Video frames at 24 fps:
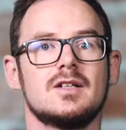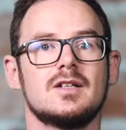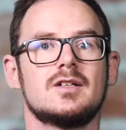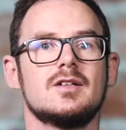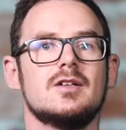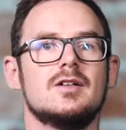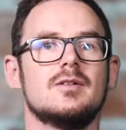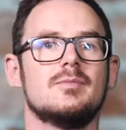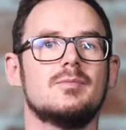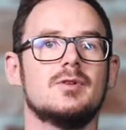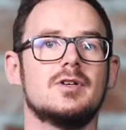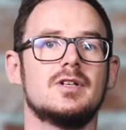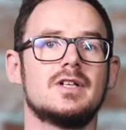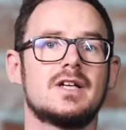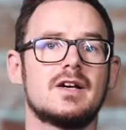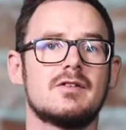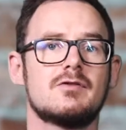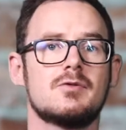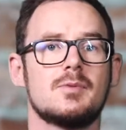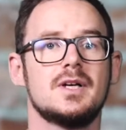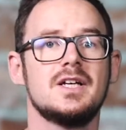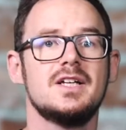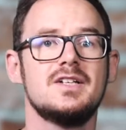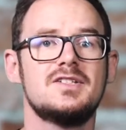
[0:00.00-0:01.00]
Good morning
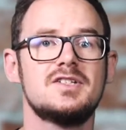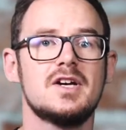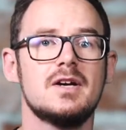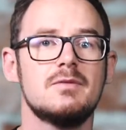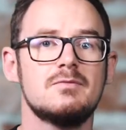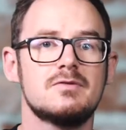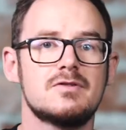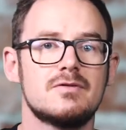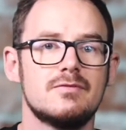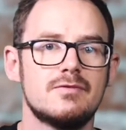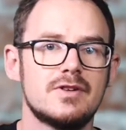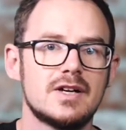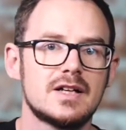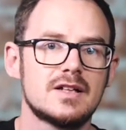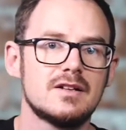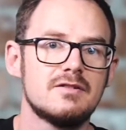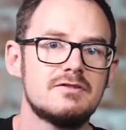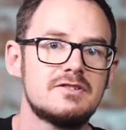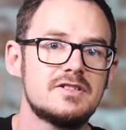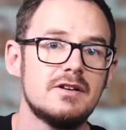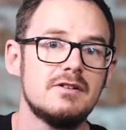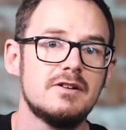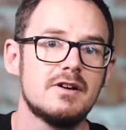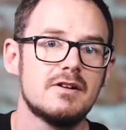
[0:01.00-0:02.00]
everybody, James from Fatal
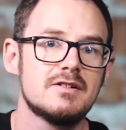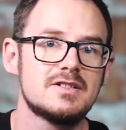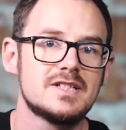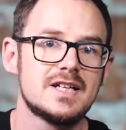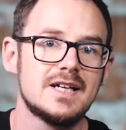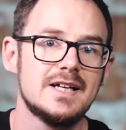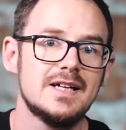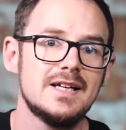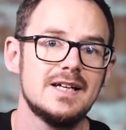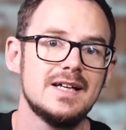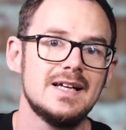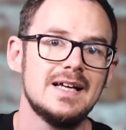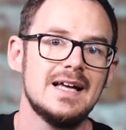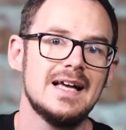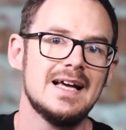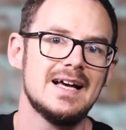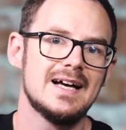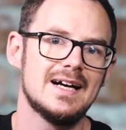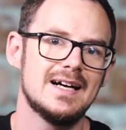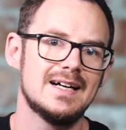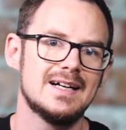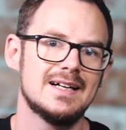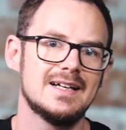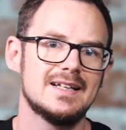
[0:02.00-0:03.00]
Studios here,
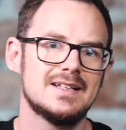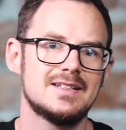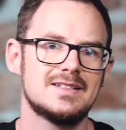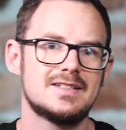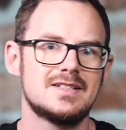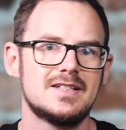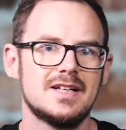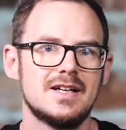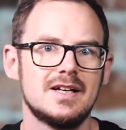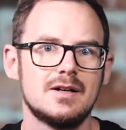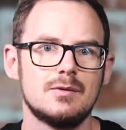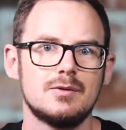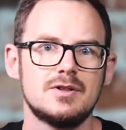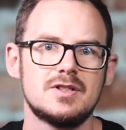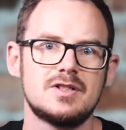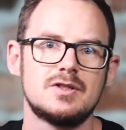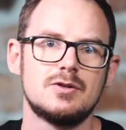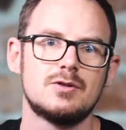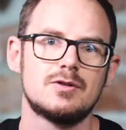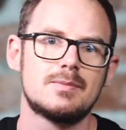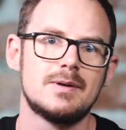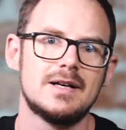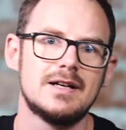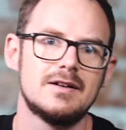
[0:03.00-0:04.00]
and today I want to
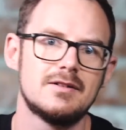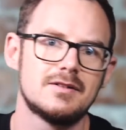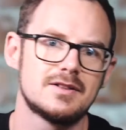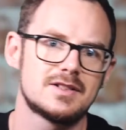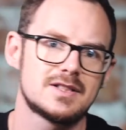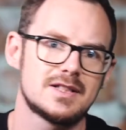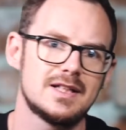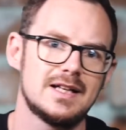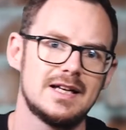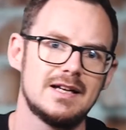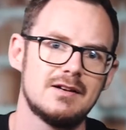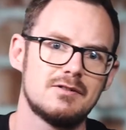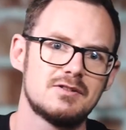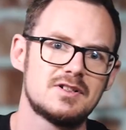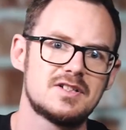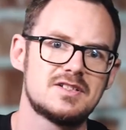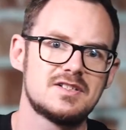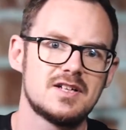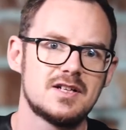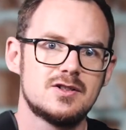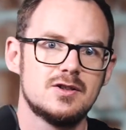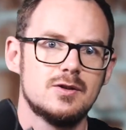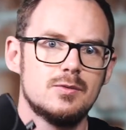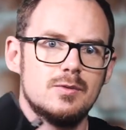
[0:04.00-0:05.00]
talk about how to
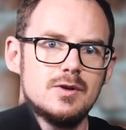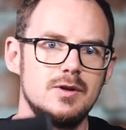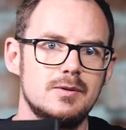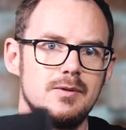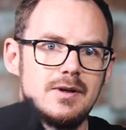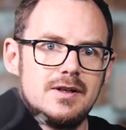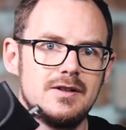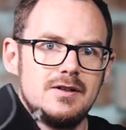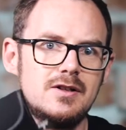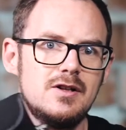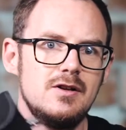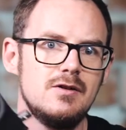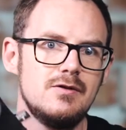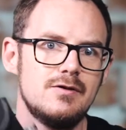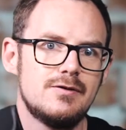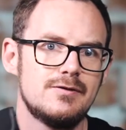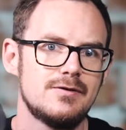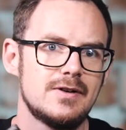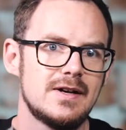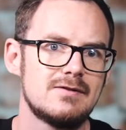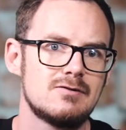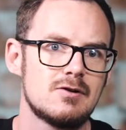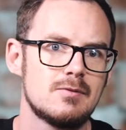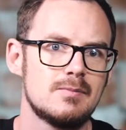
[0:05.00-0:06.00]
set up one of my new
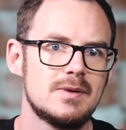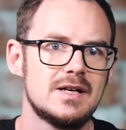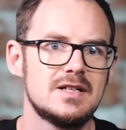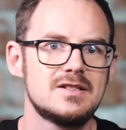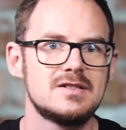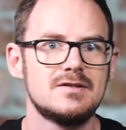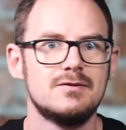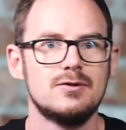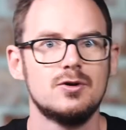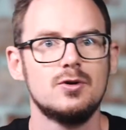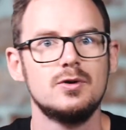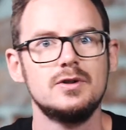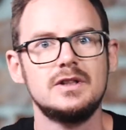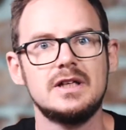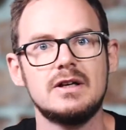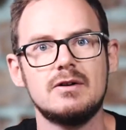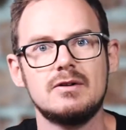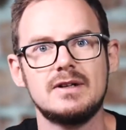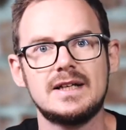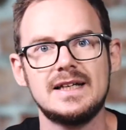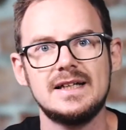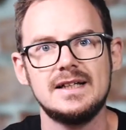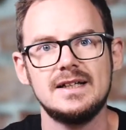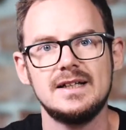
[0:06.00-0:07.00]
favourite bits of audio
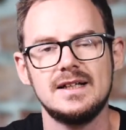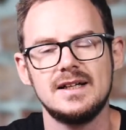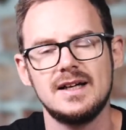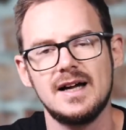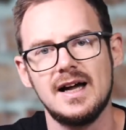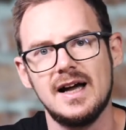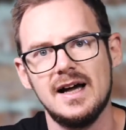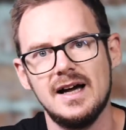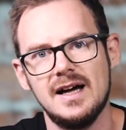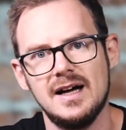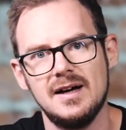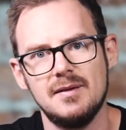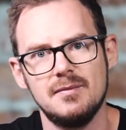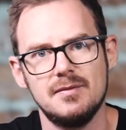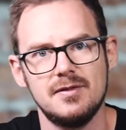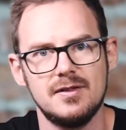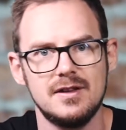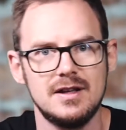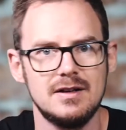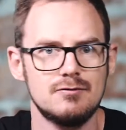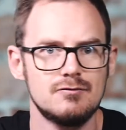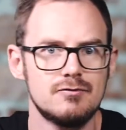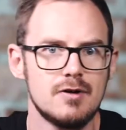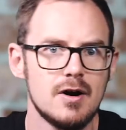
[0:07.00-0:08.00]
gear,
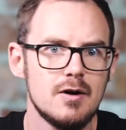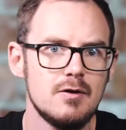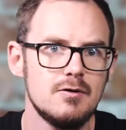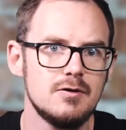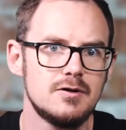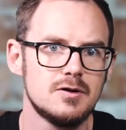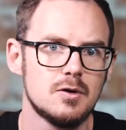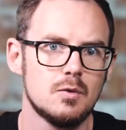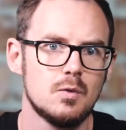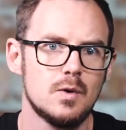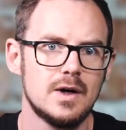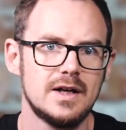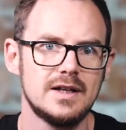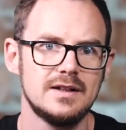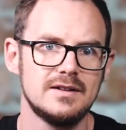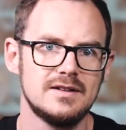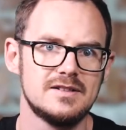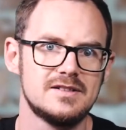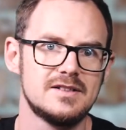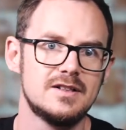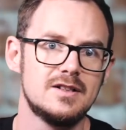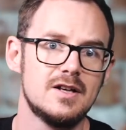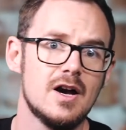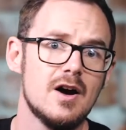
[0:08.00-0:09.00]
the Rode
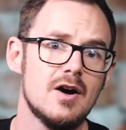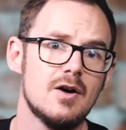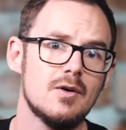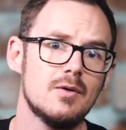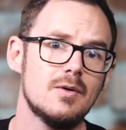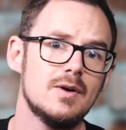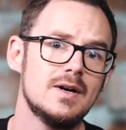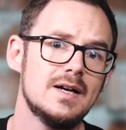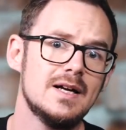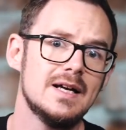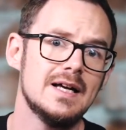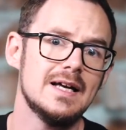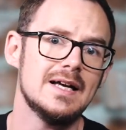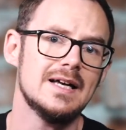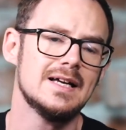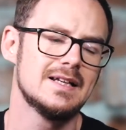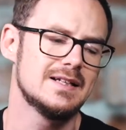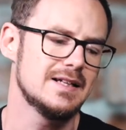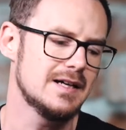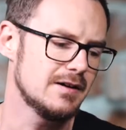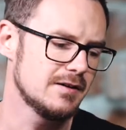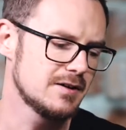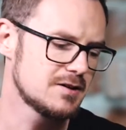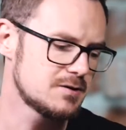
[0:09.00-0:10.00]
Wireless Go.
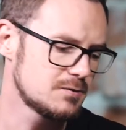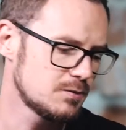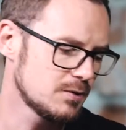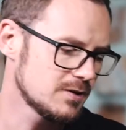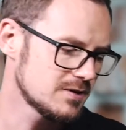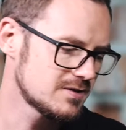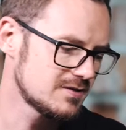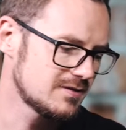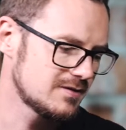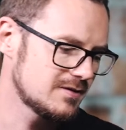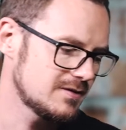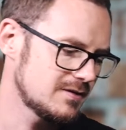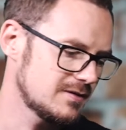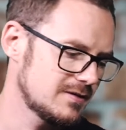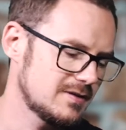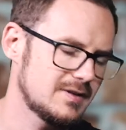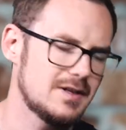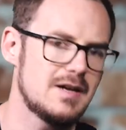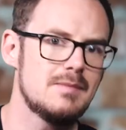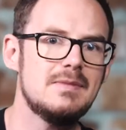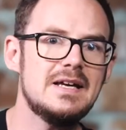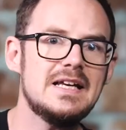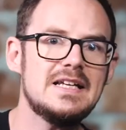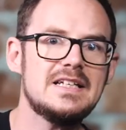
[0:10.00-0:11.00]
Now this wasn't
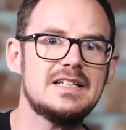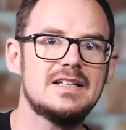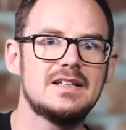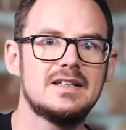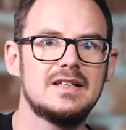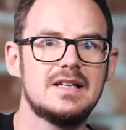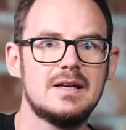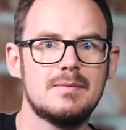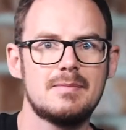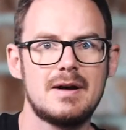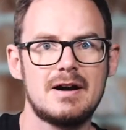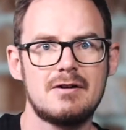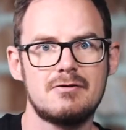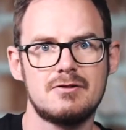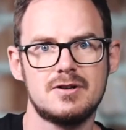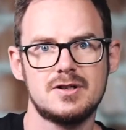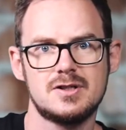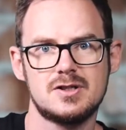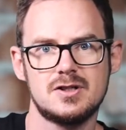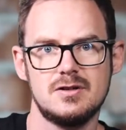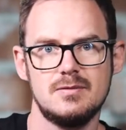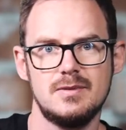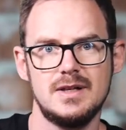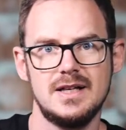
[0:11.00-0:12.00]
immediately
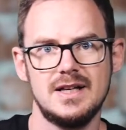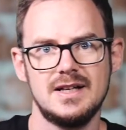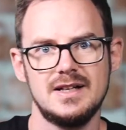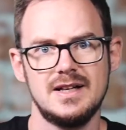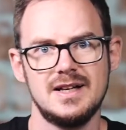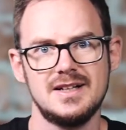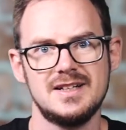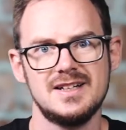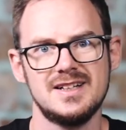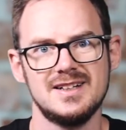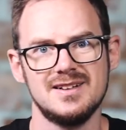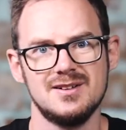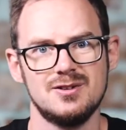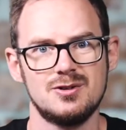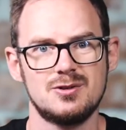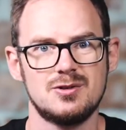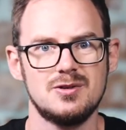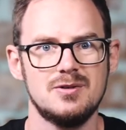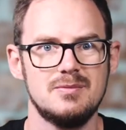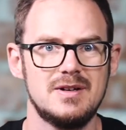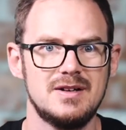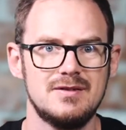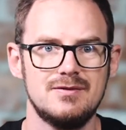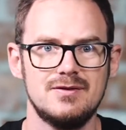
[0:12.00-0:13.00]
apparent to me and I didn't look
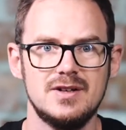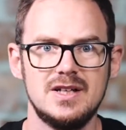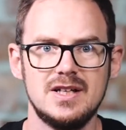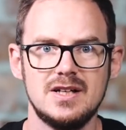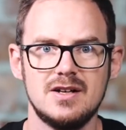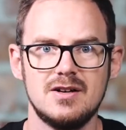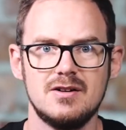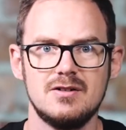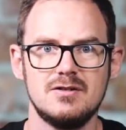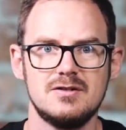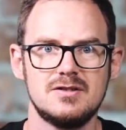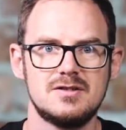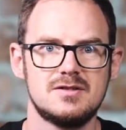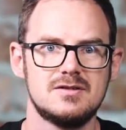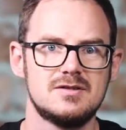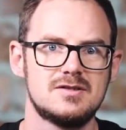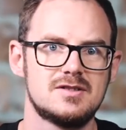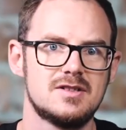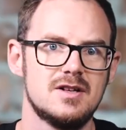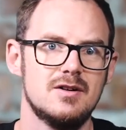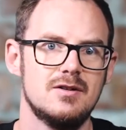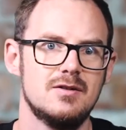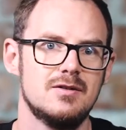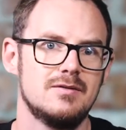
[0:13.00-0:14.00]
up any videos,
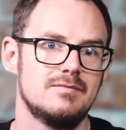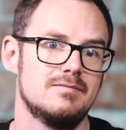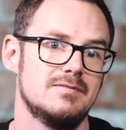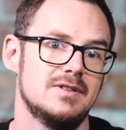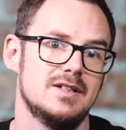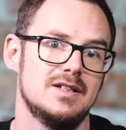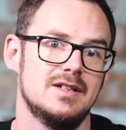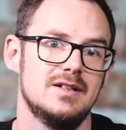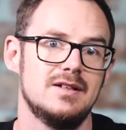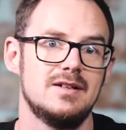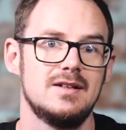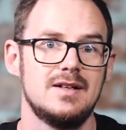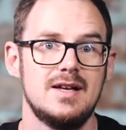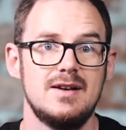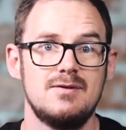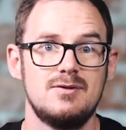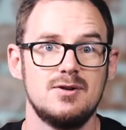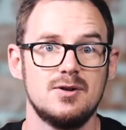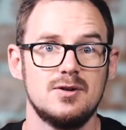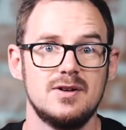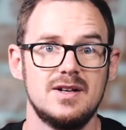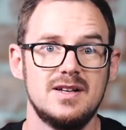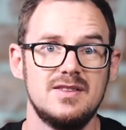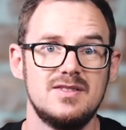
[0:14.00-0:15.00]
so yeah, if
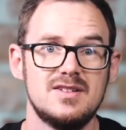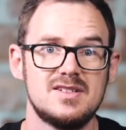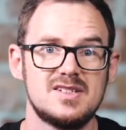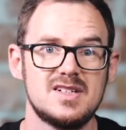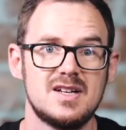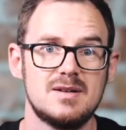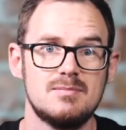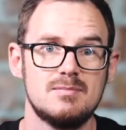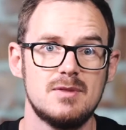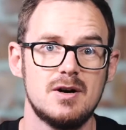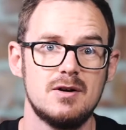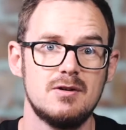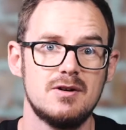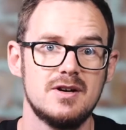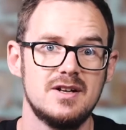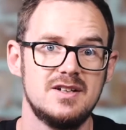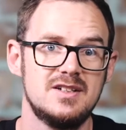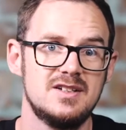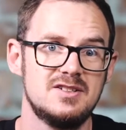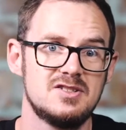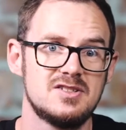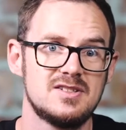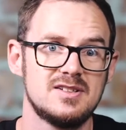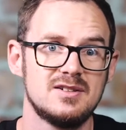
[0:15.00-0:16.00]
you're in the same boat and
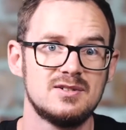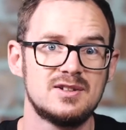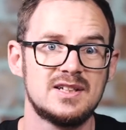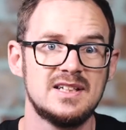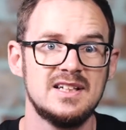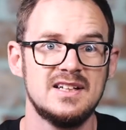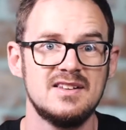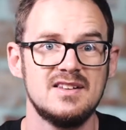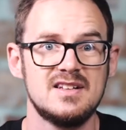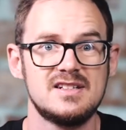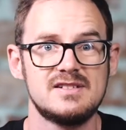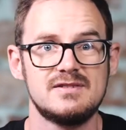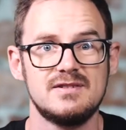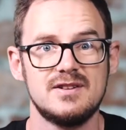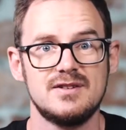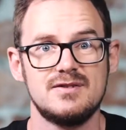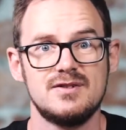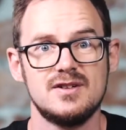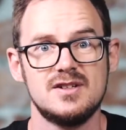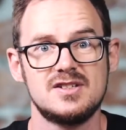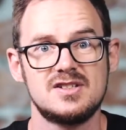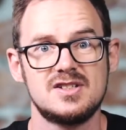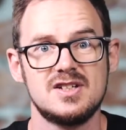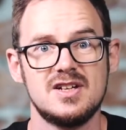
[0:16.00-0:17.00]
you're just looking at this for the
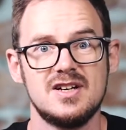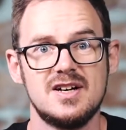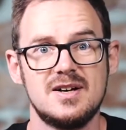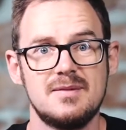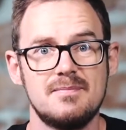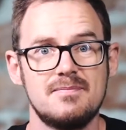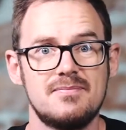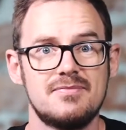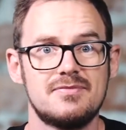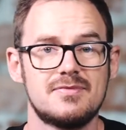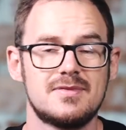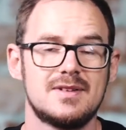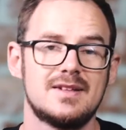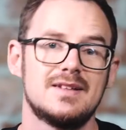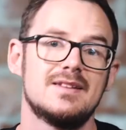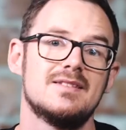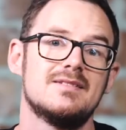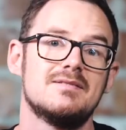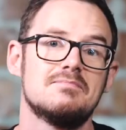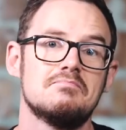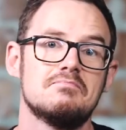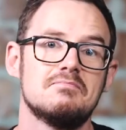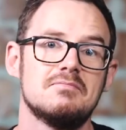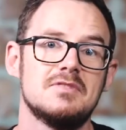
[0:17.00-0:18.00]
first time,
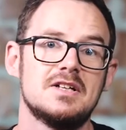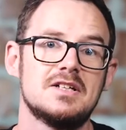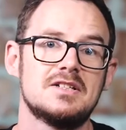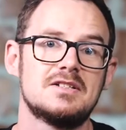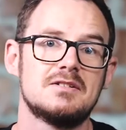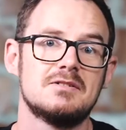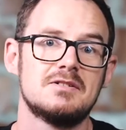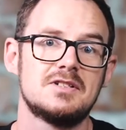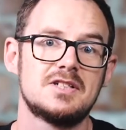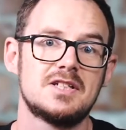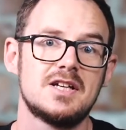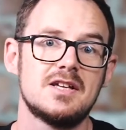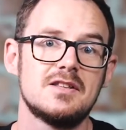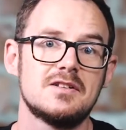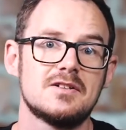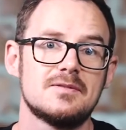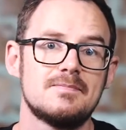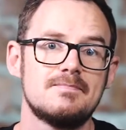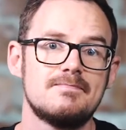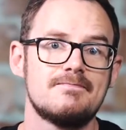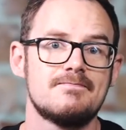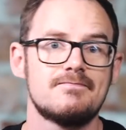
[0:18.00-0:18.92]
let's do it together.